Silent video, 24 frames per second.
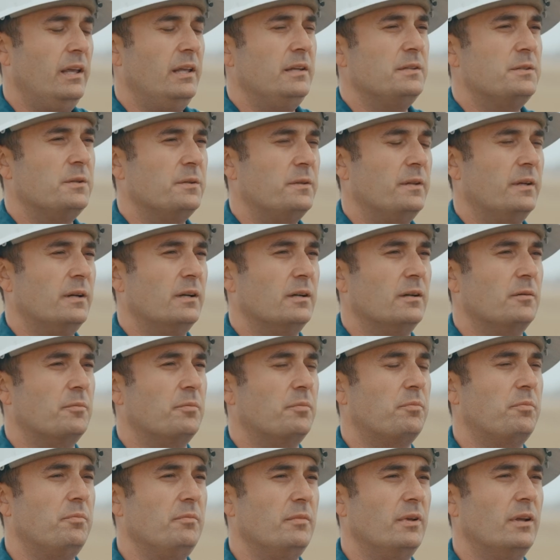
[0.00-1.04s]
into their
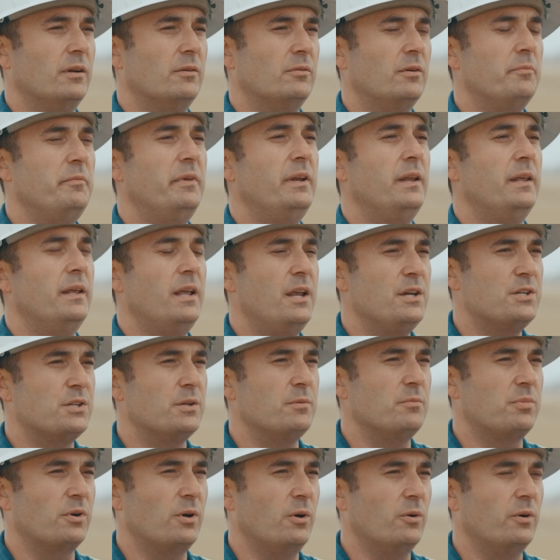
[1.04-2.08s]

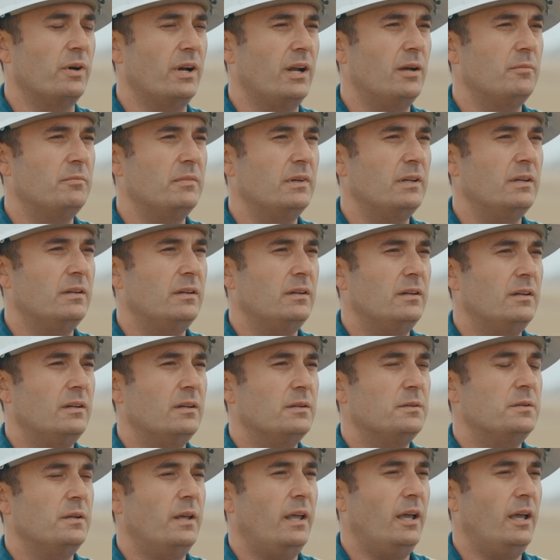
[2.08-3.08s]
remediation program to